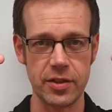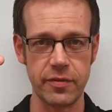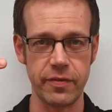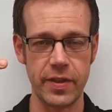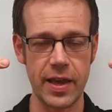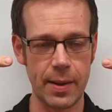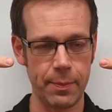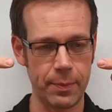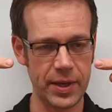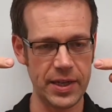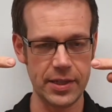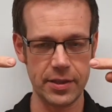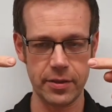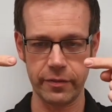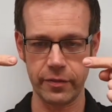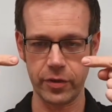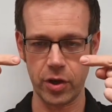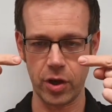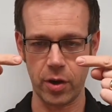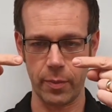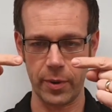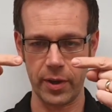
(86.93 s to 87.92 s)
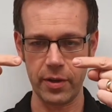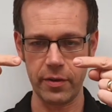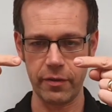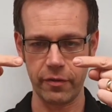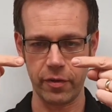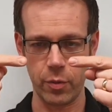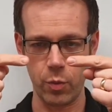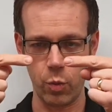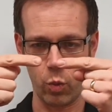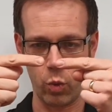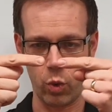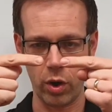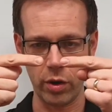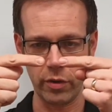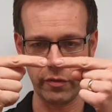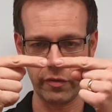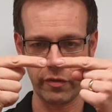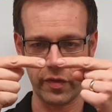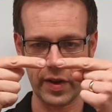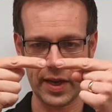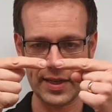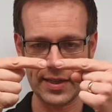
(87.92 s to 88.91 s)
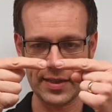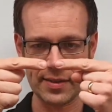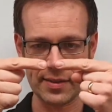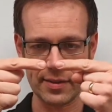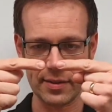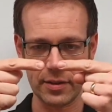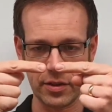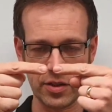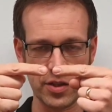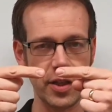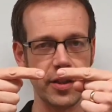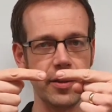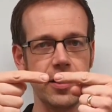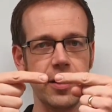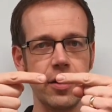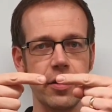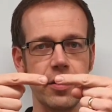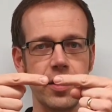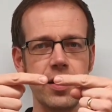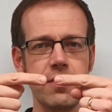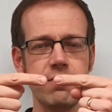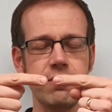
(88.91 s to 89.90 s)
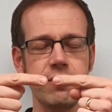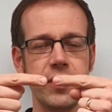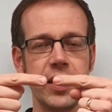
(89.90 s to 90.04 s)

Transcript: of that piece of copper from one face to the other,